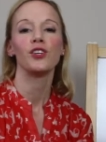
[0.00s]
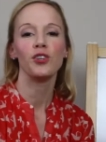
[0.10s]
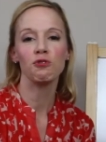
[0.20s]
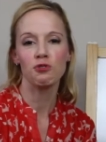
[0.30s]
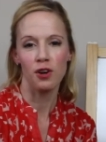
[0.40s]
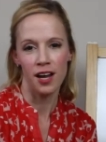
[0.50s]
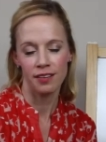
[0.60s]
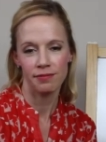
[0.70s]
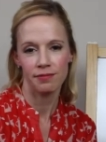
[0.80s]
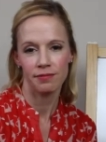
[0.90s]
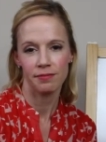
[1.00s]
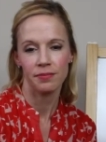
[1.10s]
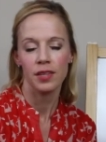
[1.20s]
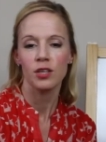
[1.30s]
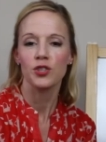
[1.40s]
You try.
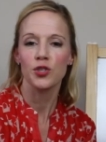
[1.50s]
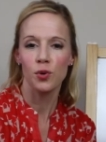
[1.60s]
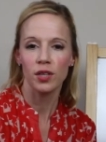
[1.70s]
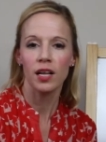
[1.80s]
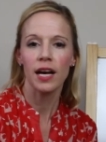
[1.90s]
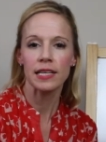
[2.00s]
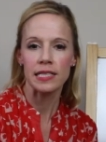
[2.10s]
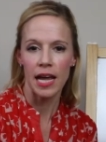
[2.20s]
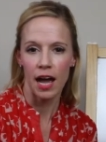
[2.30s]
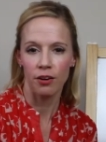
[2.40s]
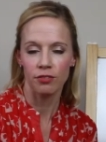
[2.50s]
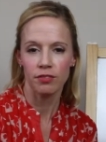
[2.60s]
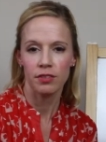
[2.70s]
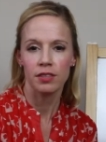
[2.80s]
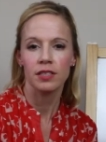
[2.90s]
Short line
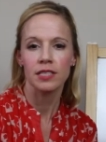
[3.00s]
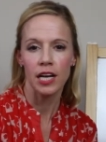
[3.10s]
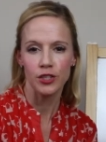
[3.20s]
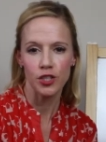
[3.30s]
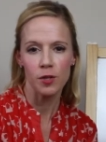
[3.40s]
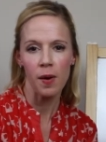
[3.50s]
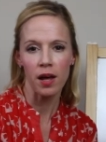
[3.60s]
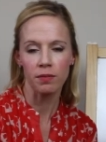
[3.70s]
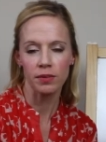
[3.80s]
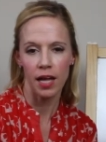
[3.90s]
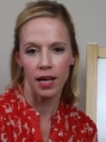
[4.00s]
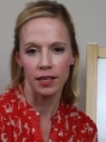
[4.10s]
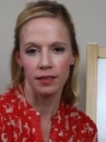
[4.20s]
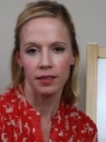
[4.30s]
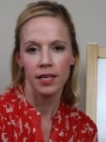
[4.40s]
down, touch the bottom
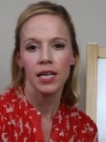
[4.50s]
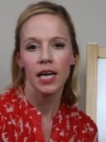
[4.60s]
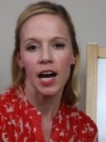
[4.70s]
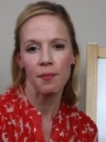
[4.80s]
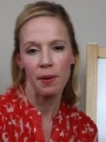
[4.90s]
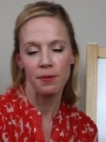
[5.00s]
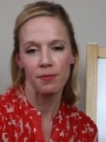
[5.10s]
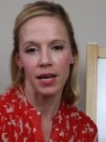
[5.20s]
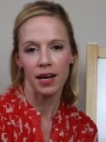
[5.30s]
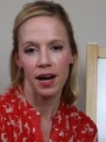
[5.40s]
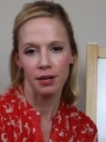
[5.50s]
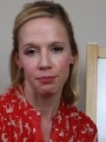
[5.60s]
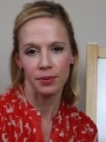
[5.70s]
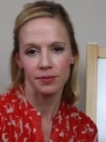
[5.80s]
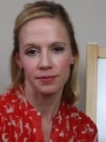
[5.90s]
line, come up and make a hump.